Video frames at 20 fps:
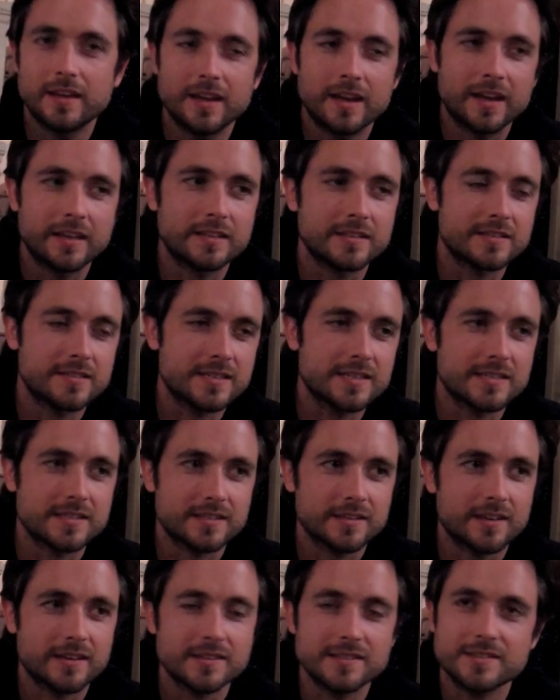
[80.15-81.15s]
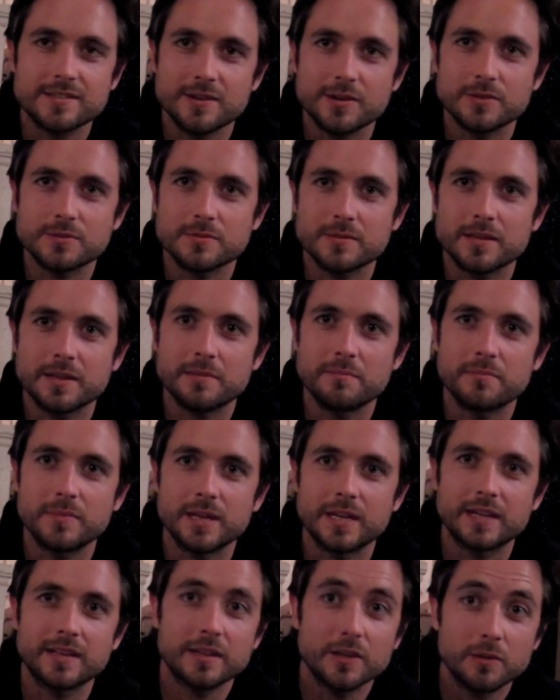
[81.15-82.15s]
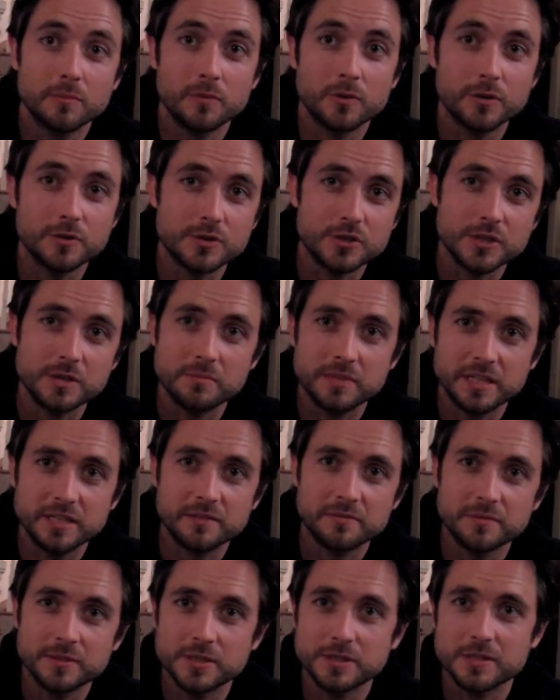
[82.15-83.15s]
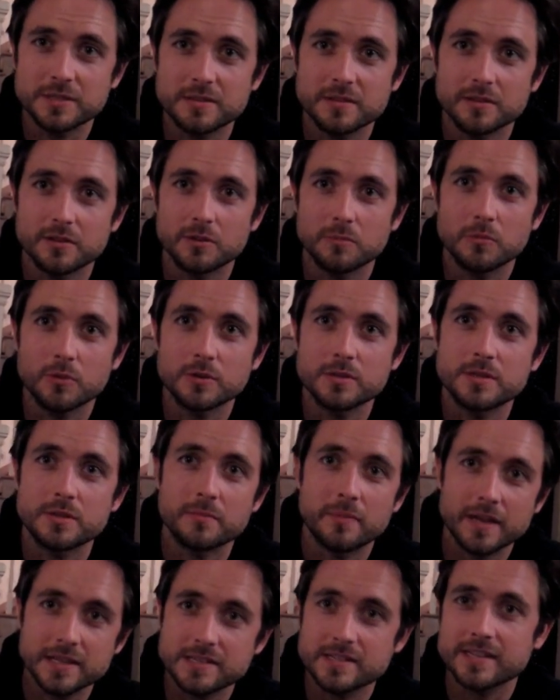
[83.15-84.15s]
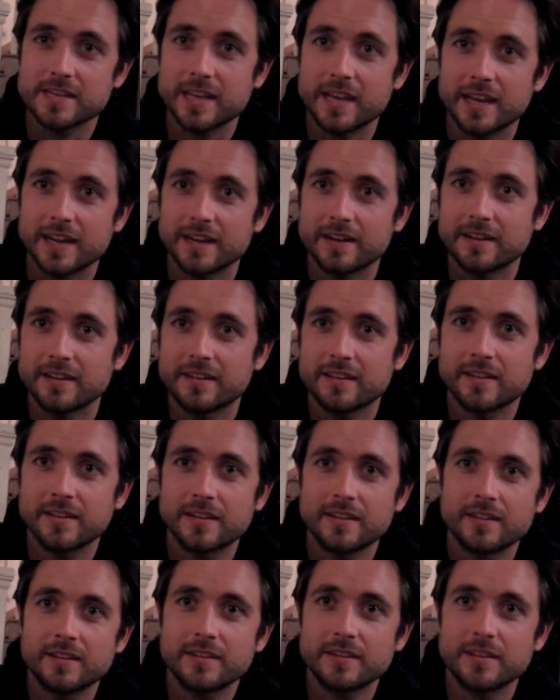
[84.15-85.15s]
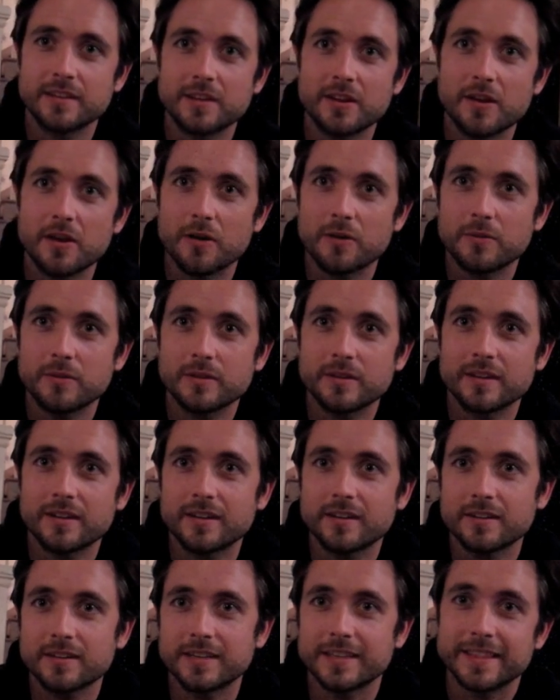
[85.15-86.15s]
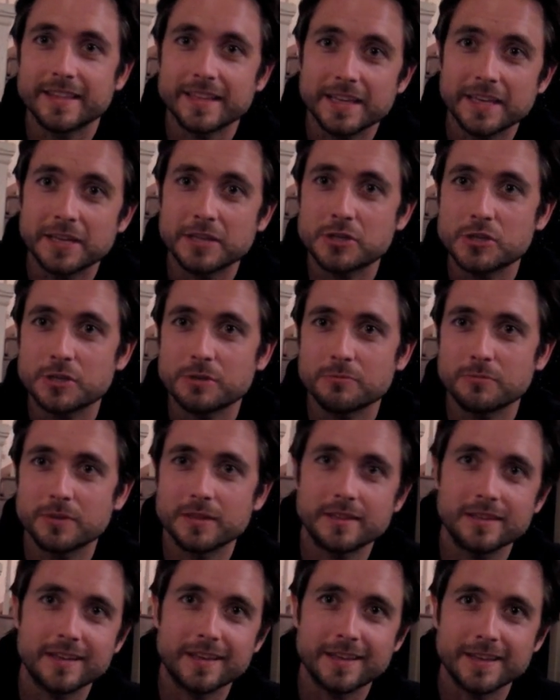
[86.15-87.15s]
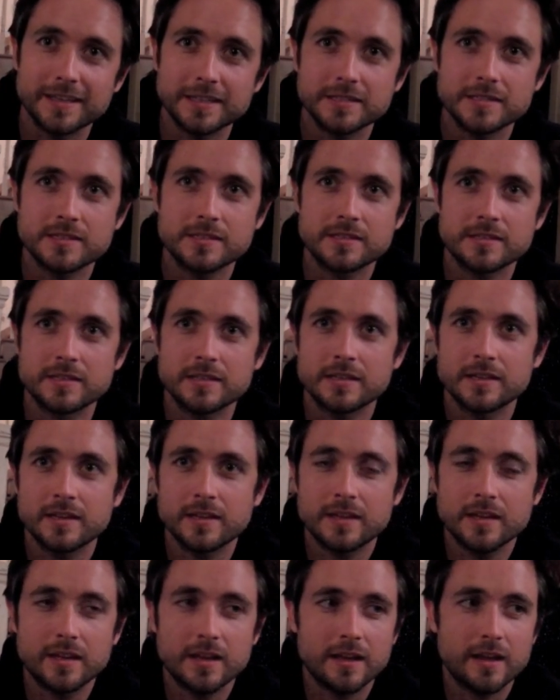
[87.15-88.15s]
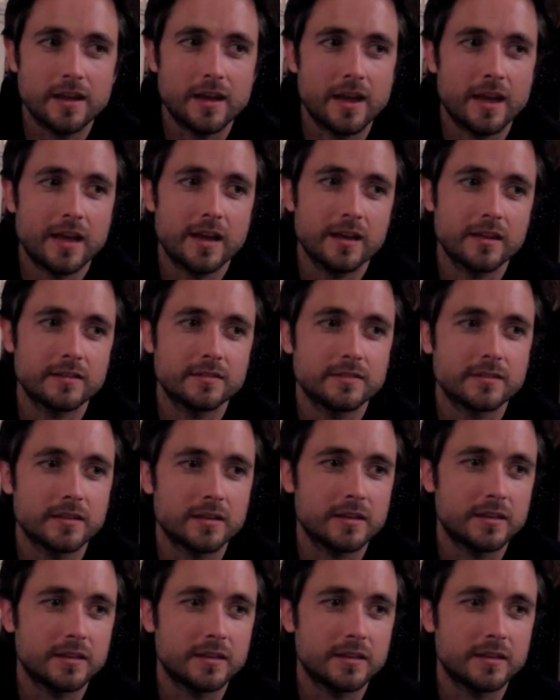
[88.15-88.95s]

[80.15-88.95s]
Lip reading: And the season kind of starts with him being a little more Jimmy, which is a little more domesticated, in the kitchen with the kids, and